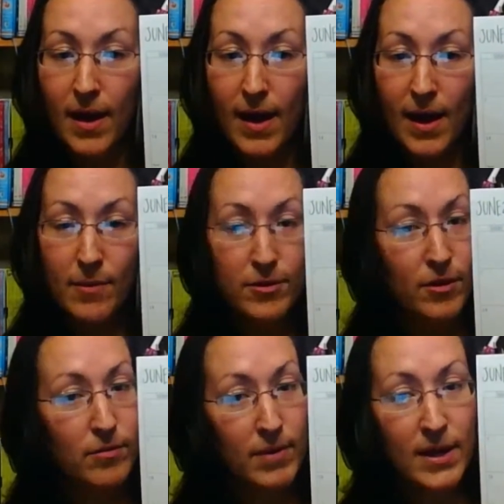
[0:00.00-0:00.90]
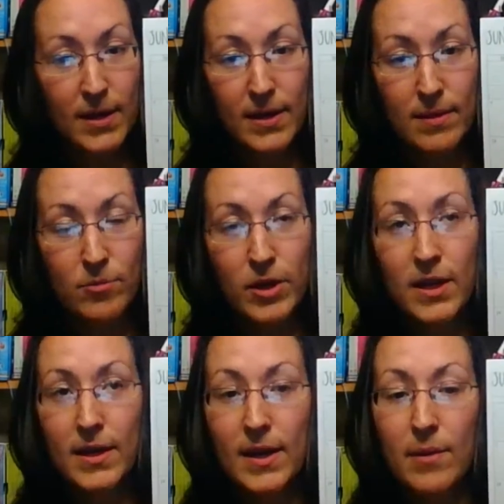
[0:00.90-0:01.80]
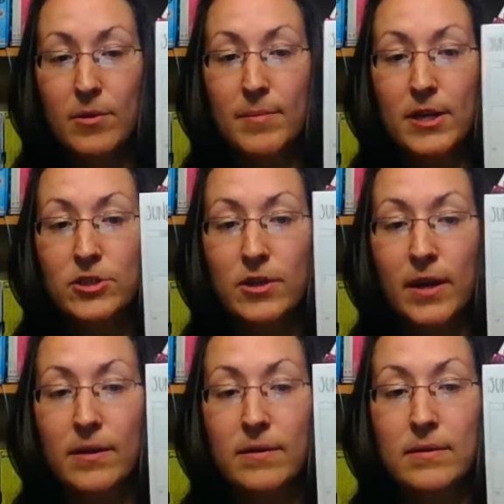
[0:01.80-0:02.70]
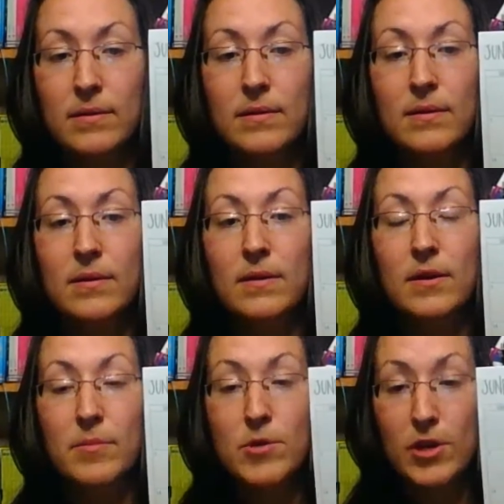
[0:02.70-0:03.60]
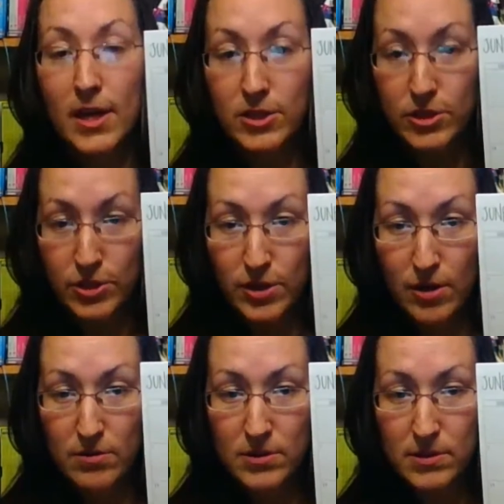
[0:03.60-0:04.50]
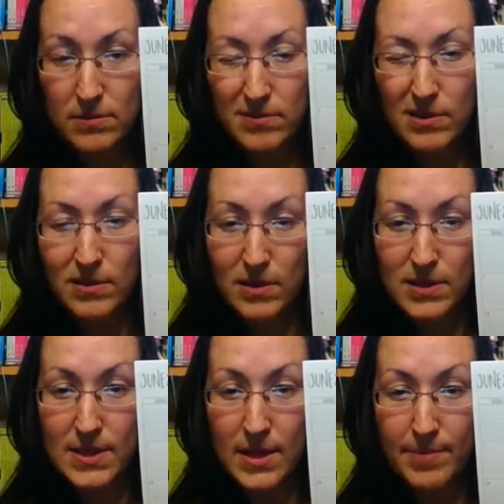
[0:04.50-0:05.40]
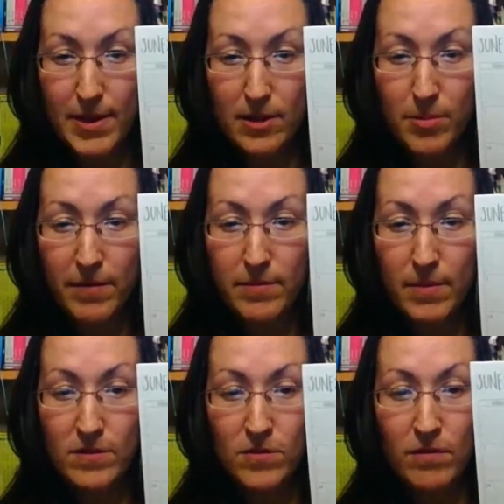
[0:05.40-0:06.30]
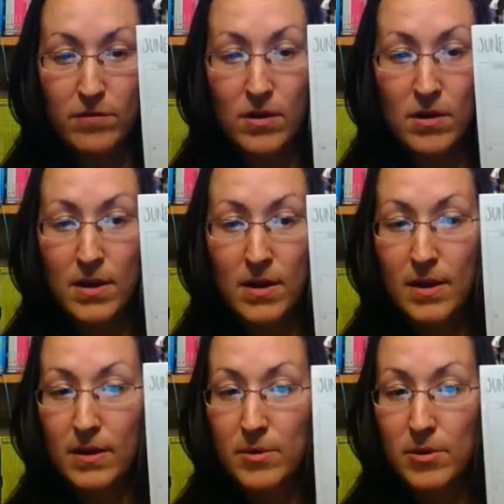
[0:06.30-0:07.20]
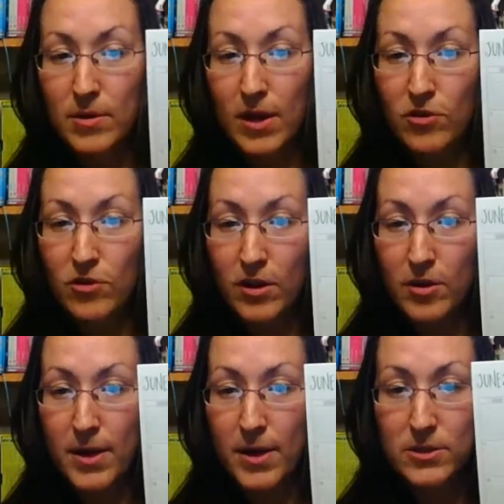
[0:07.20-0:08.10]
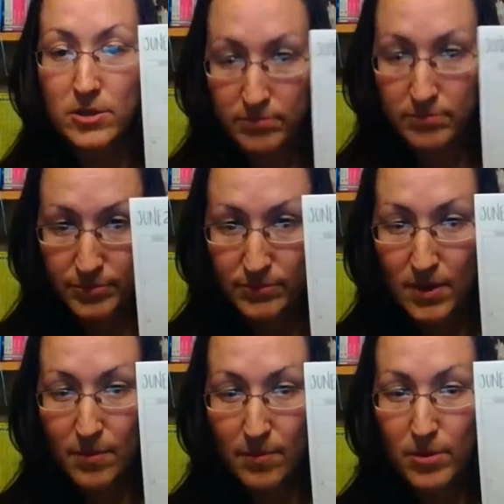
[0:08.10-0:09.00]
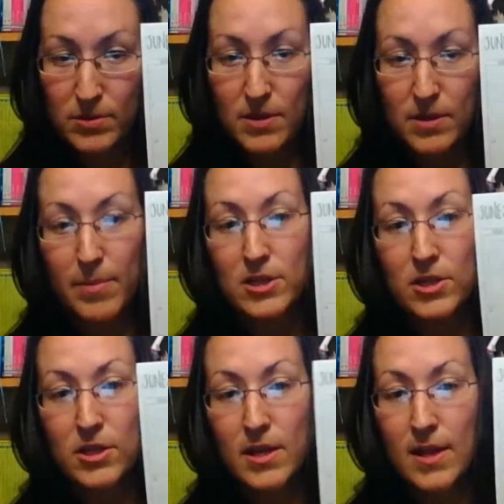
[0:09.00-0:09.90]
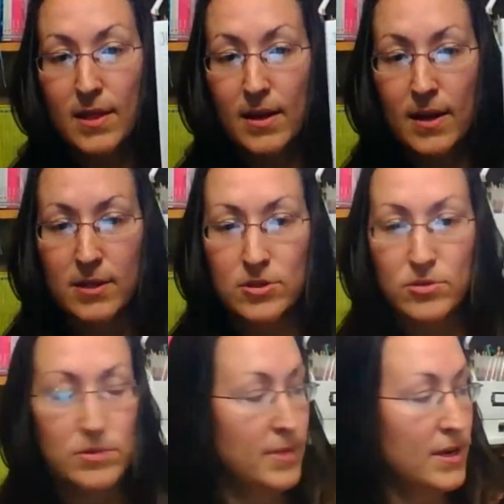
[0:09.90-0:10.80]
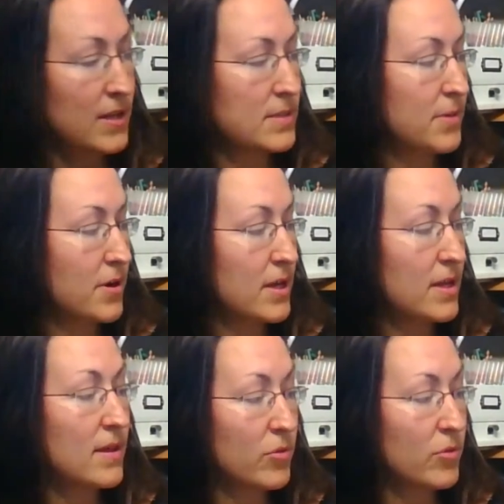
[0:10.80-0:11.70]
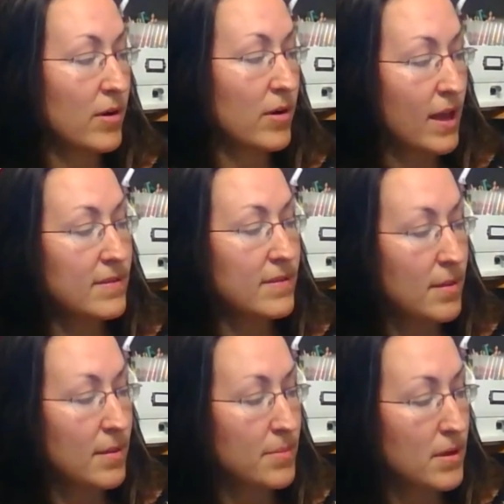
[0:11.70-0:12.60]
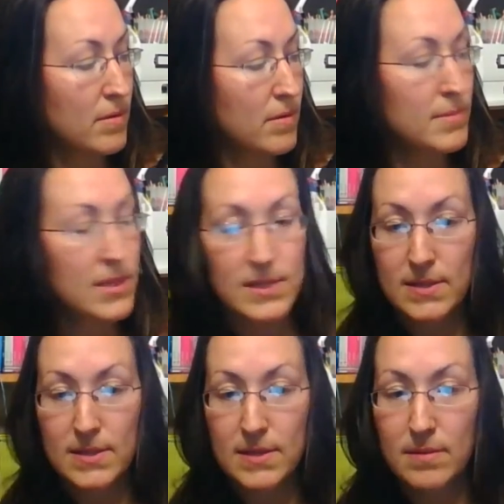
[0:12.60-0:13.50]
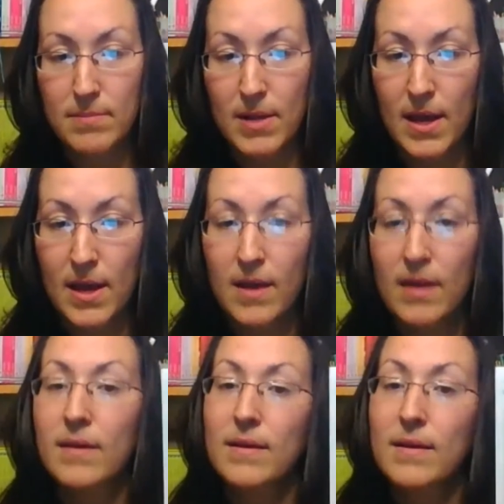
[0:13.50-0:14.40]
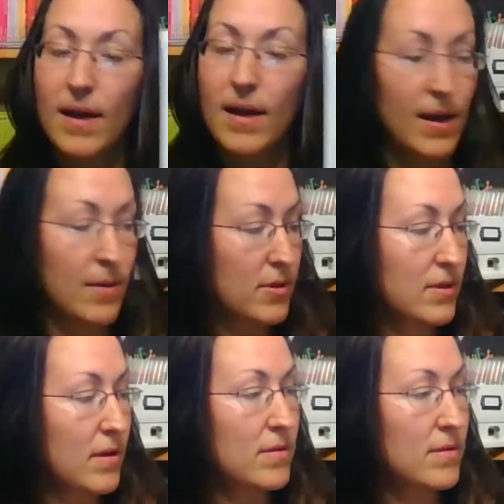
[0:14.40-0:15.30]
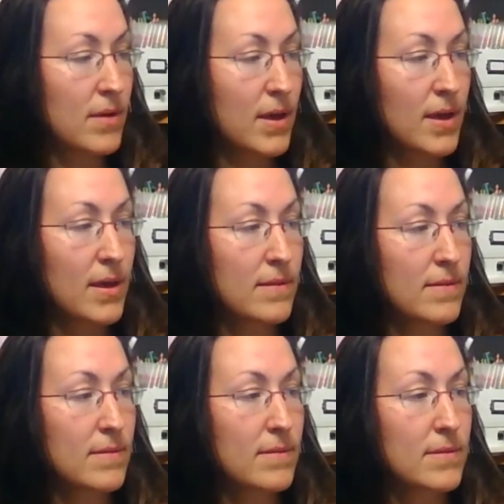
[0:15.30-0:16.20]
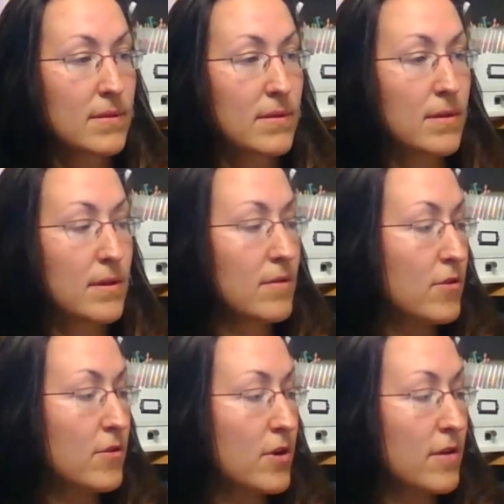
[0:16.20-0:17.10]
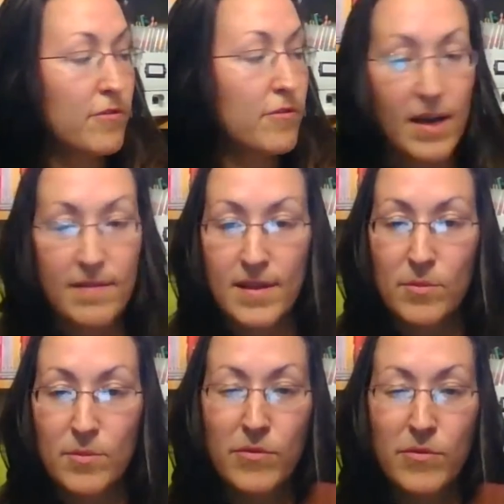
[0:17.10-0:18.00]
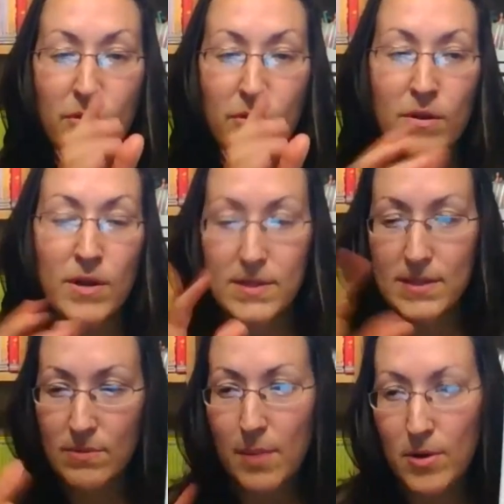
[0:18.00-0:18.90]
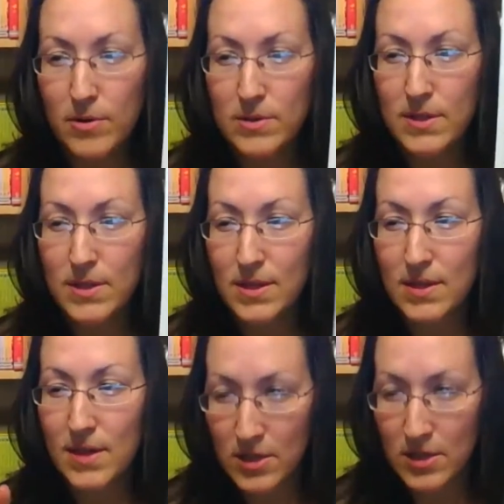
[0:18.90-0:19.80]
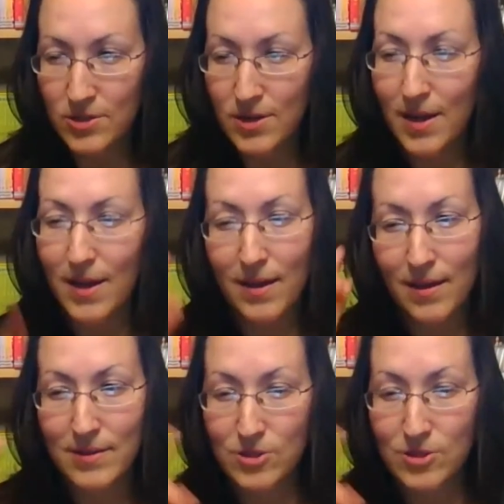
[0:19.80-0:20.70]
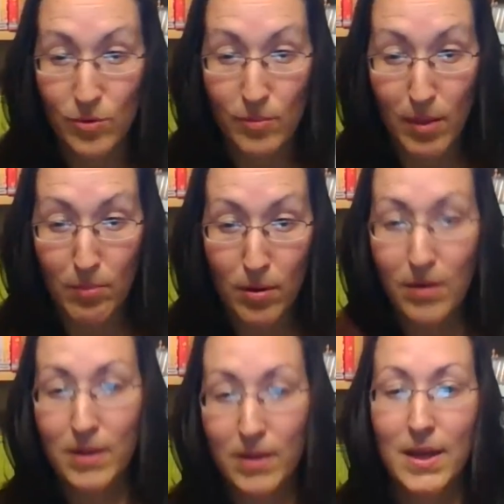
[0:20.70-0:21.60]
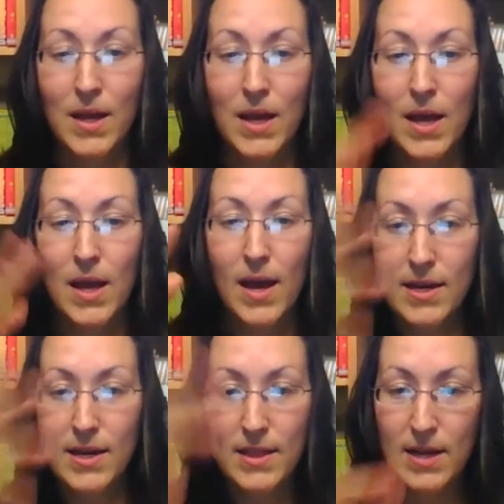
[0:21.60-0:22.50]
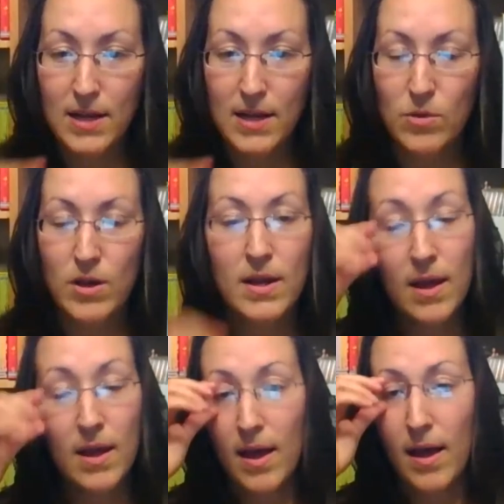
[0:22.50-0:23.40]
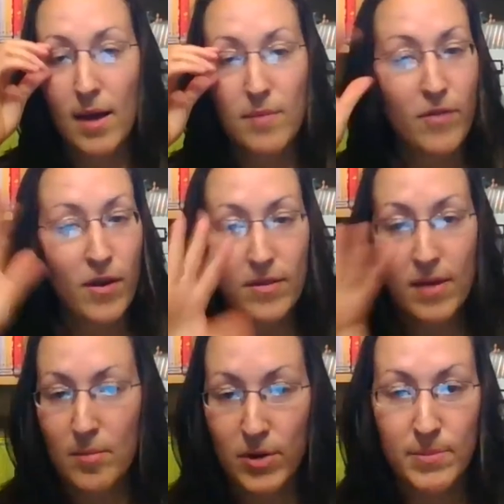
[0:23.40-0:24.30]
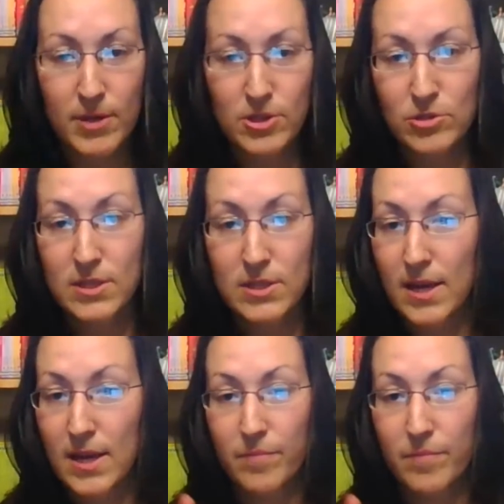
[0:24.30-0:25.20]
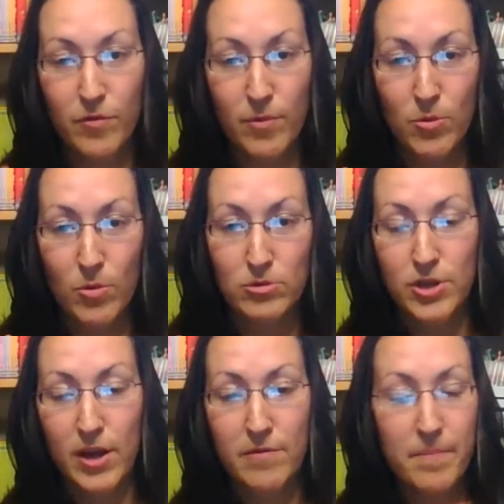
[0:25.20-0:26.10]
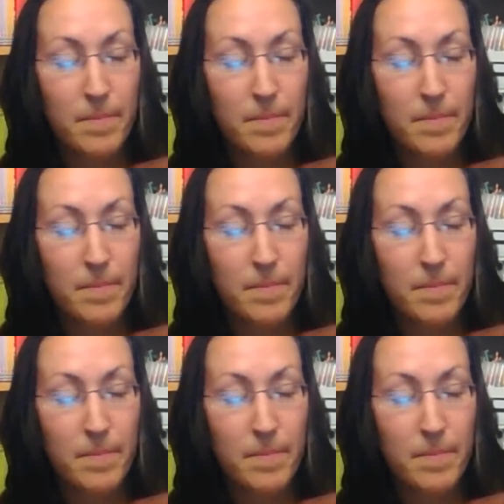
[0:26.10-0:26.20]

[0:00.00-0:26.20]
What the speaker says: I would go right in the morning and I would make sure I go communication to the host, send them my little private message off to her, communication on her page, post on the page. And I do to my next party that we already set up and going, Melissa's on Monday. And I would go, okay, it's 5 days before and see what I posted yesterday just to remember, and then I'd hit the next one. And I follow that pretty much to a T from the Roach Drive.